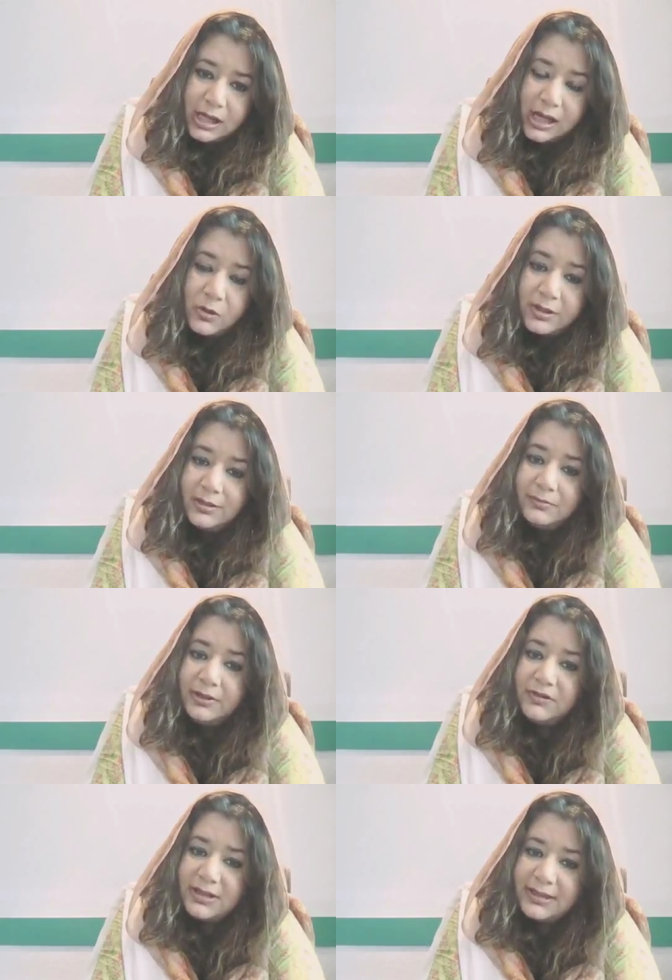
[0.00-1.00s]
How come the
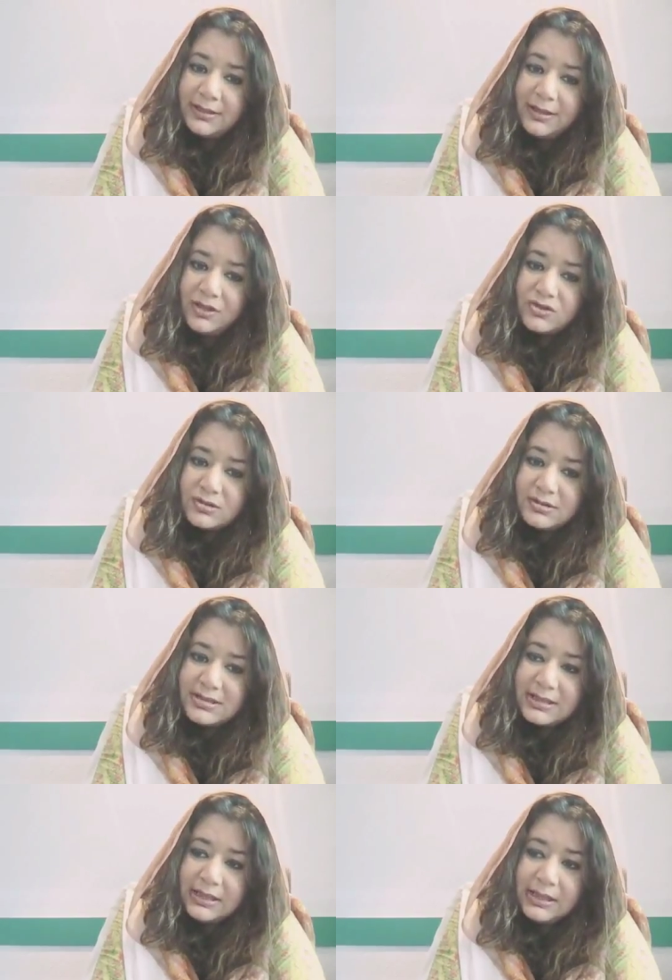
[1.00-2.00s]
United
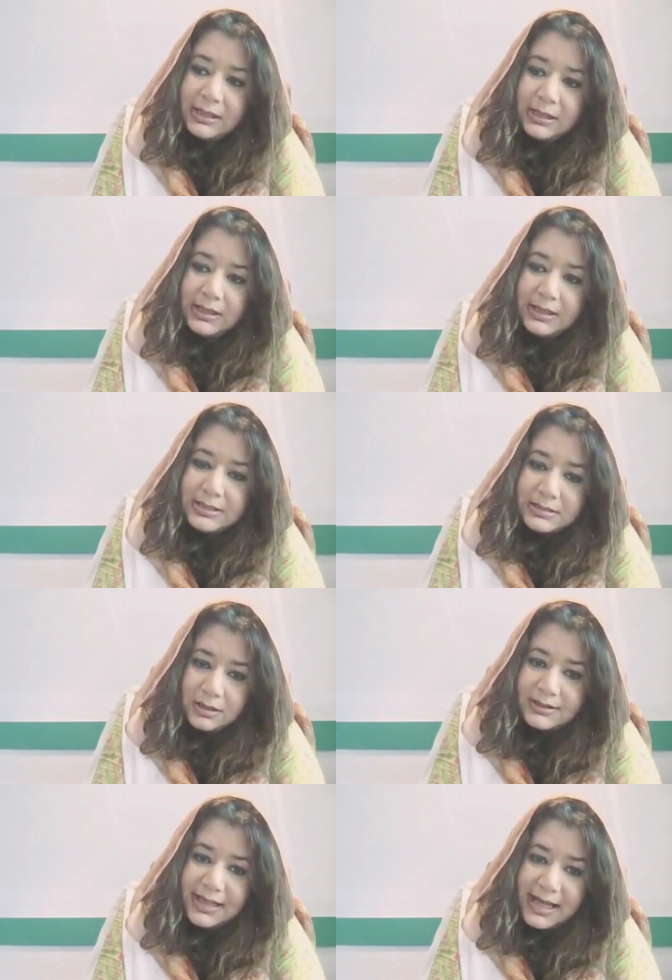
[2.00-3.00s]
Nations is
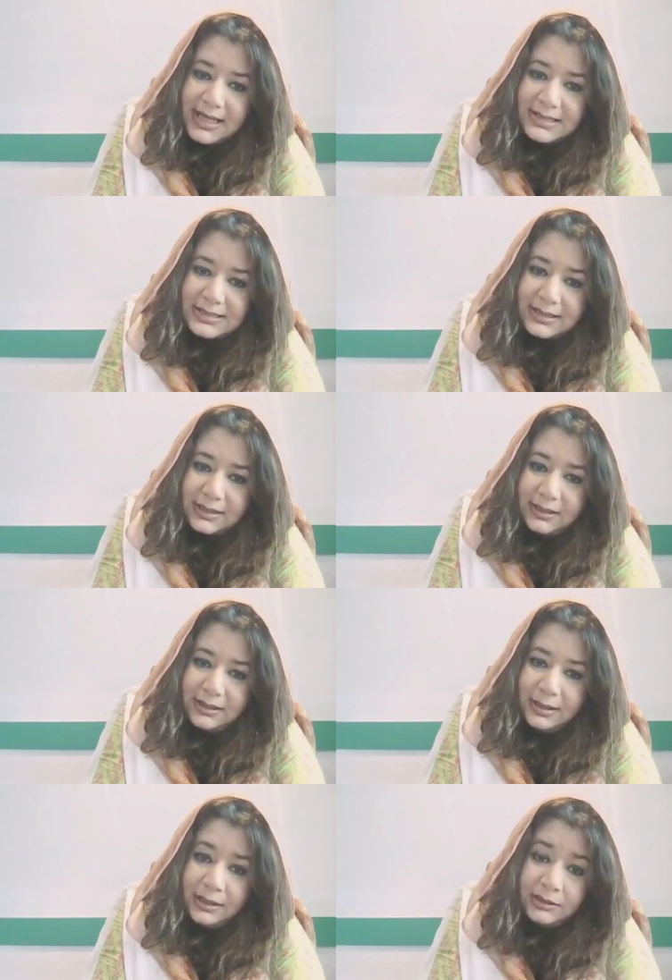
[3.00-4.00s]
not asking
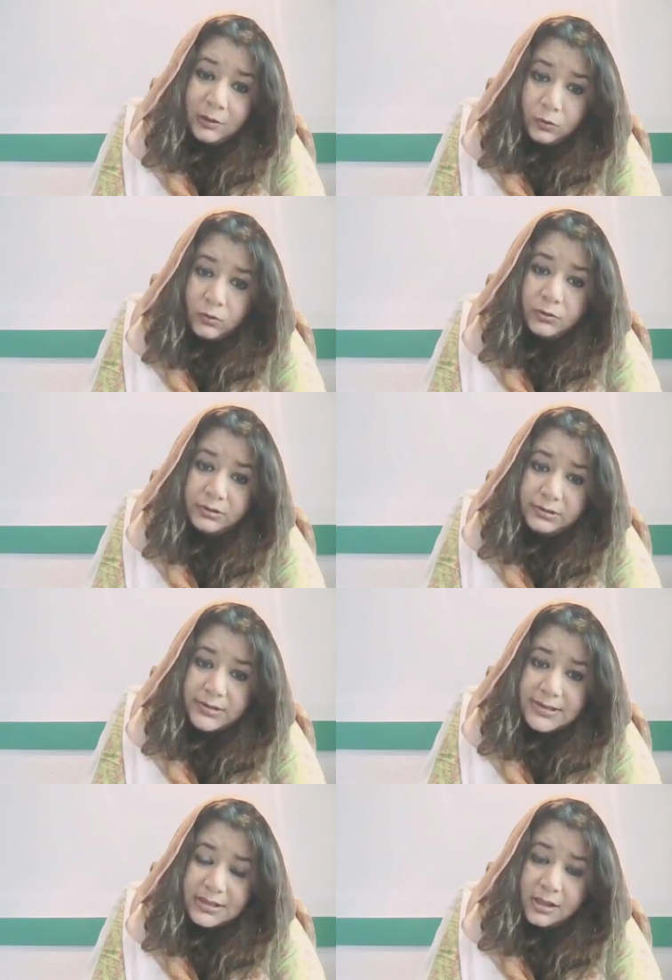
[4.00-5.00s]
the
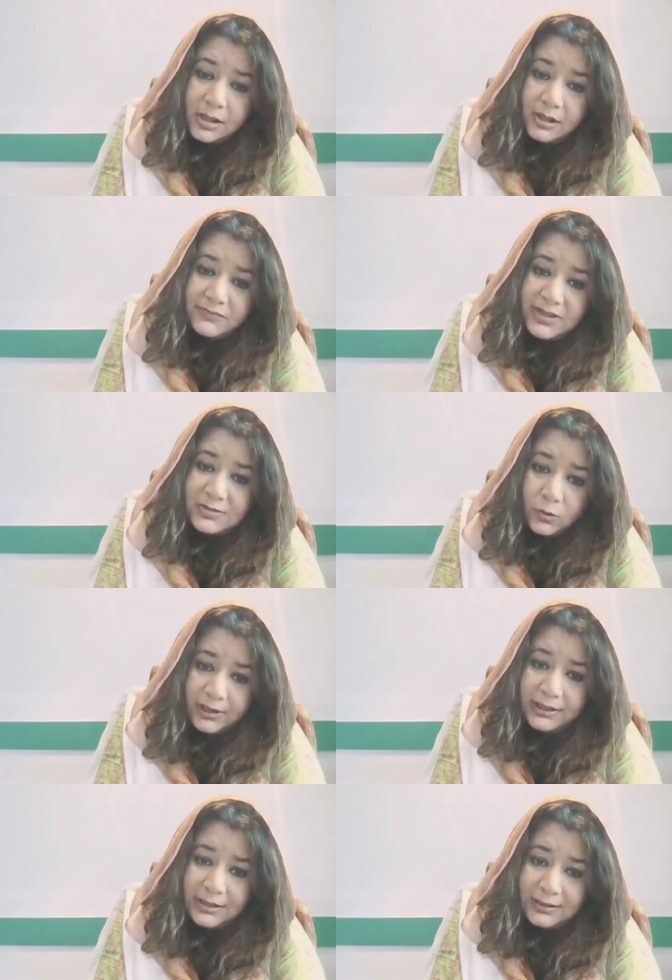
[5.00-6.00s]
owners of these
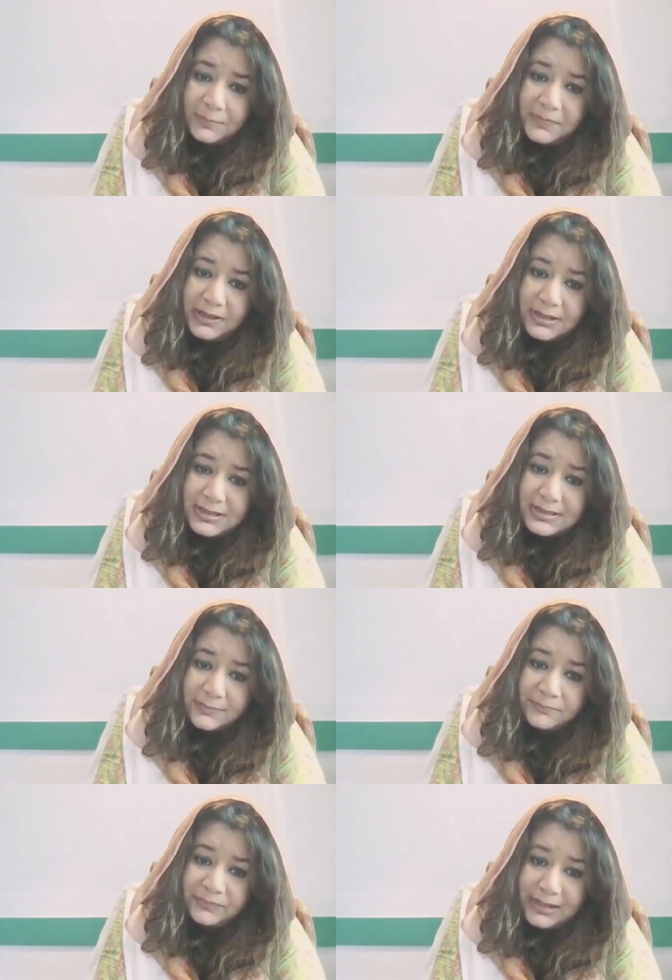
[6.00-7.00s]
oil companies
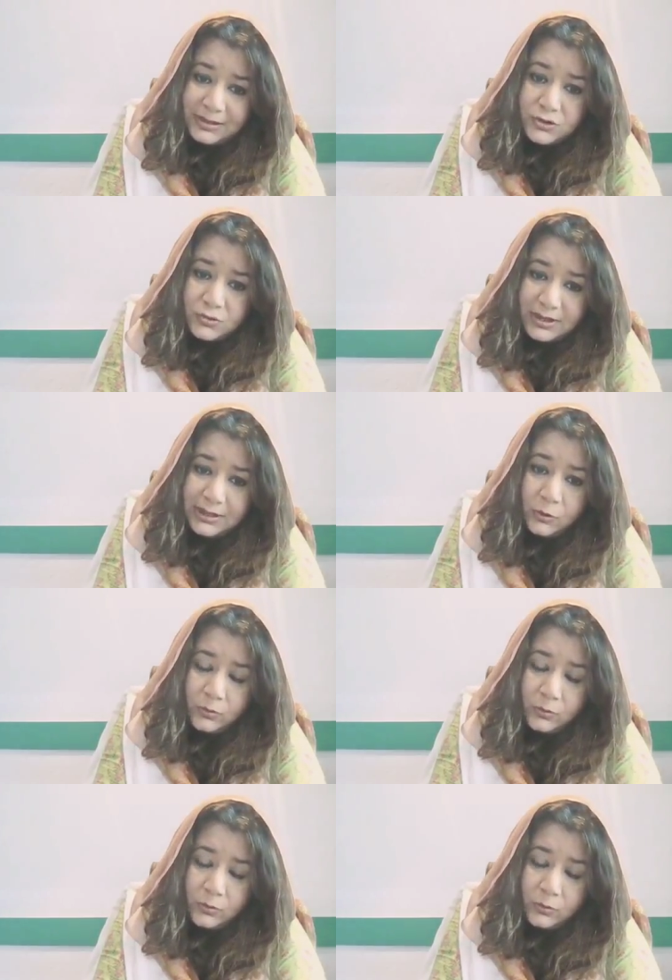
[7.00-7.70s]
that are drilling